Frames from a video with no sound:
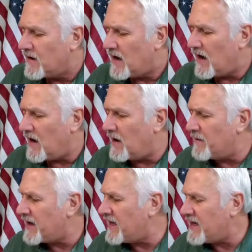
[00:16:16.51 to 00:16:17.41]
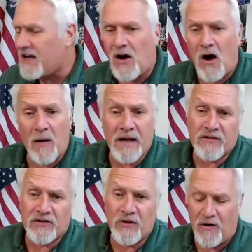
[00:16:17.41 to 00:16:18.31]
Uh, any
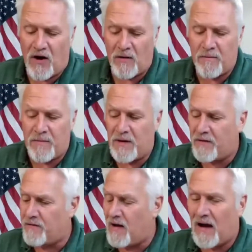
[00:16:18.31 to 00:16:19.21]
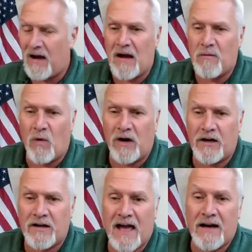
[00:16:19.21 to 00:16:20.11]
comments so far? I wanted to
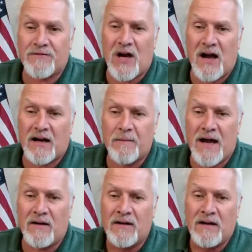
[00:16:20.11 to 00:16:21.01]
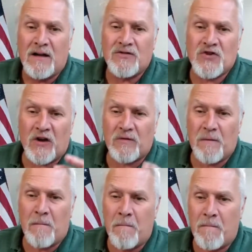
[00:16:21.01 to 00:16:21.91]
kind of talk about just
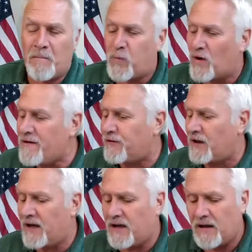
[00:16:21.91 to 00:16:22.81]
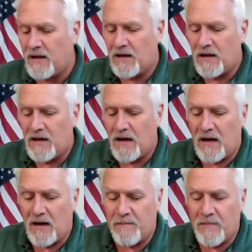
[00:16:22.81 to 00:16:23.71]
briefly.
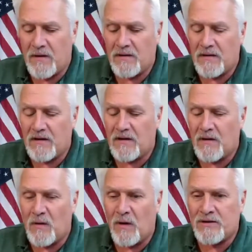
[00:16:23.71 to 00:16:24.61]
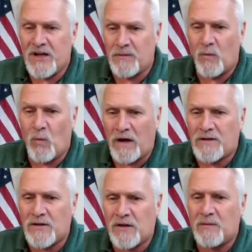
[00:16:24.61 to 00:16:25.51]
Um, did
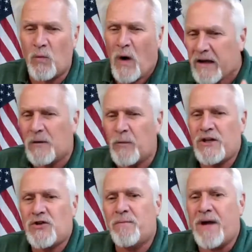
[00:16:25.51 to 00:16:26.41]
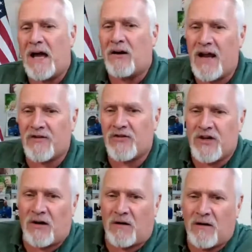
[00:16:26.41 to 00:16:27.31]
what did what can we do better next
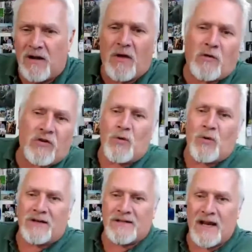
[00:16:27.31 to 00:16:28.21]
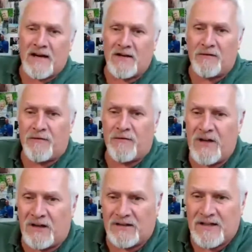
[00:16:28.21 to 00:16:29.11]
year? Those of you attended
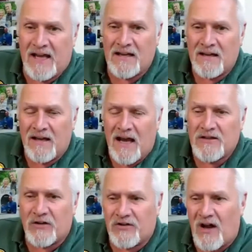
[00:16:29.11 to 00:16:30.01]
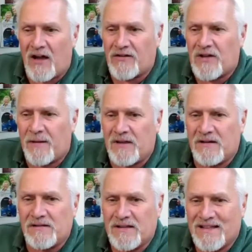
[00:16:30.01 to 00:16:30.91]
field day and you saw
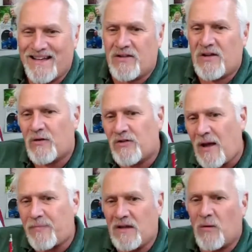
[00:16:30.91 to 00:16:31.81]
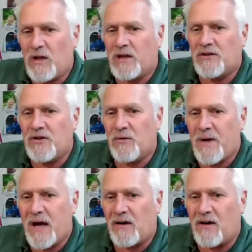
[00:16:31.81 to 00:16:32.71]
something. Is there something that we could do
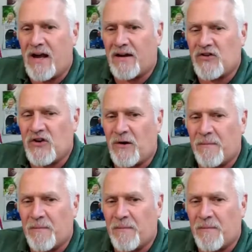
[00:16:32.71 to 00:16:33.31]
better next year?